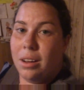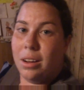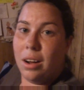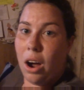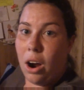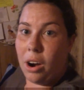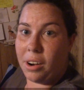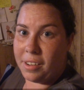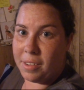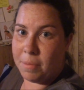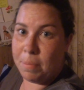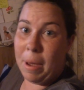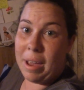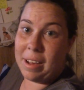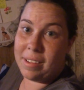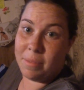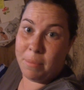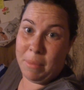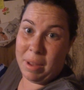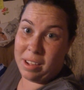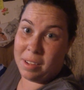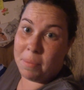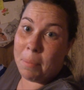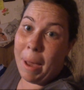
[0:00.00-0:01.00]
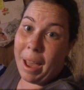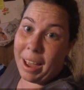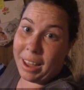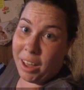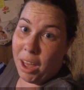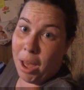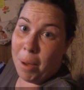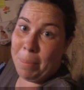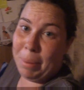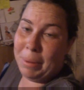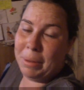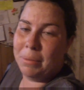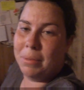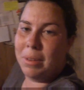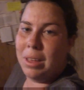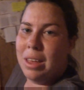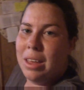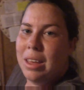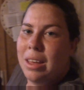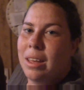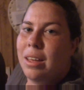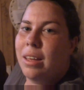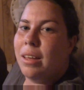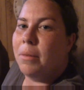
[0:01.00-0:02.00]
Our space means back up.
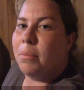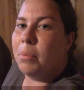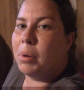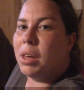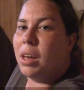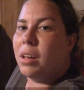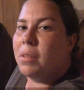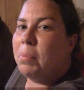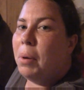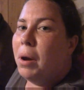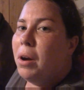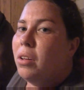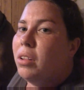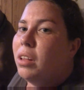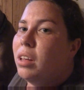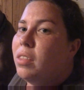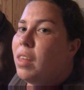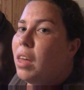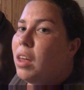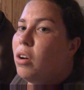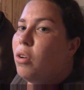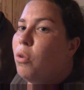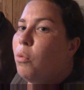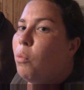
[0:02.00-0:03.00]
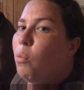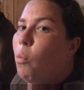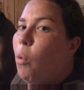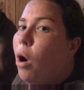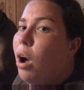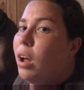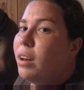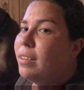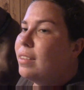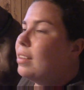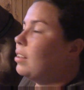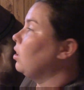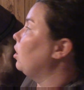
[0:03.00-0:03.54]
Because apparently they don't want to